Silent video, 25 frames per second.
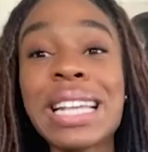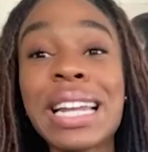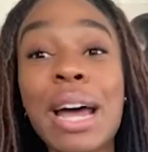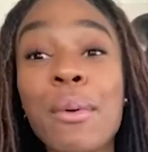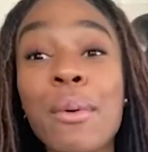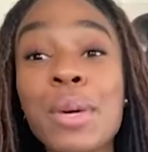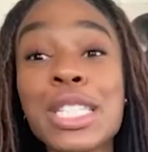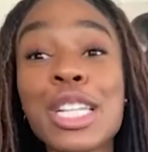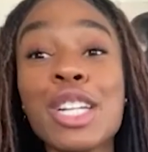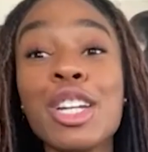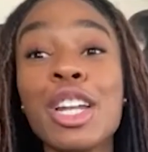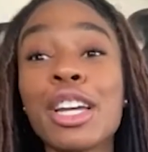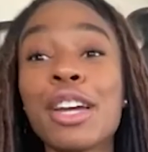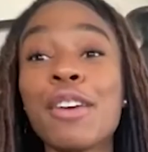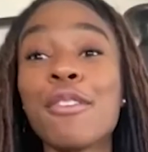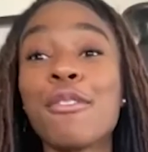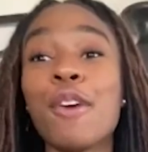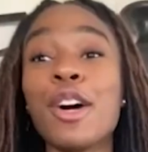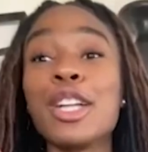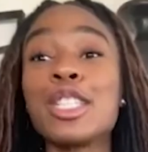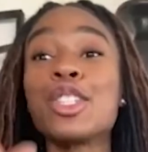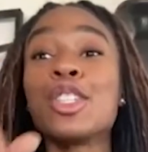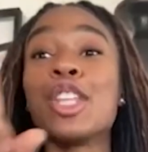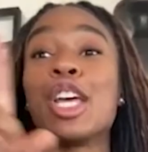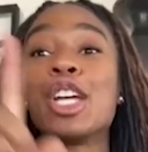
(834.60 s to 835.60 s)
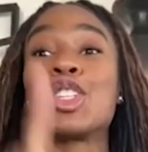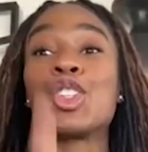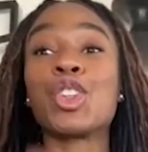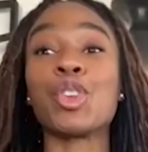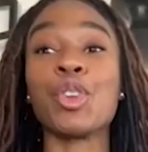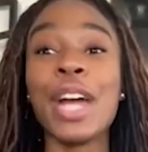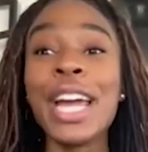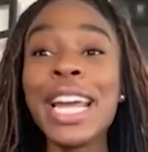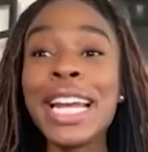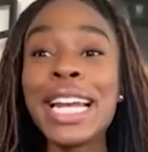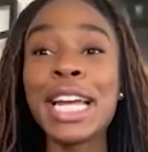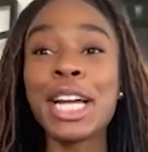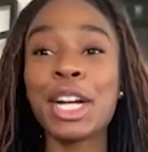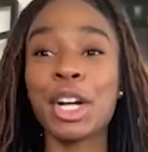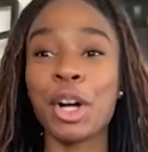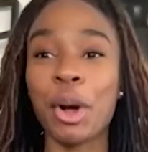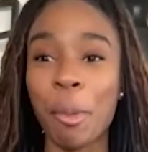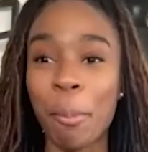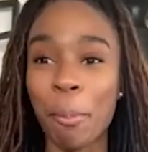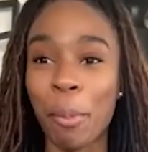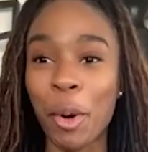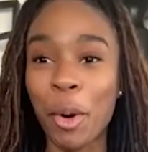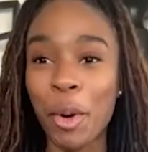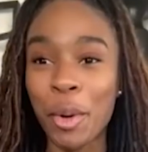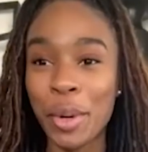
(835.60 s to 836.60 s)
I wasn't looking forward to the training
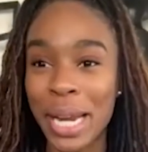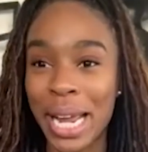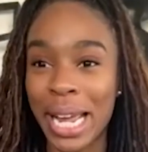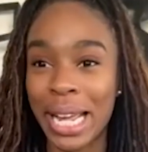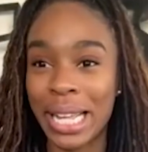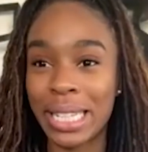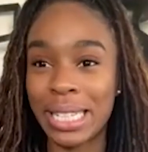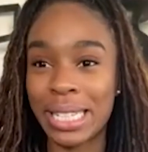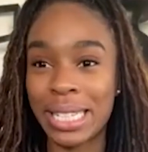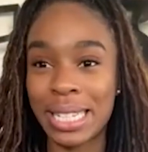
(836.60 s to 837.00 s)
component.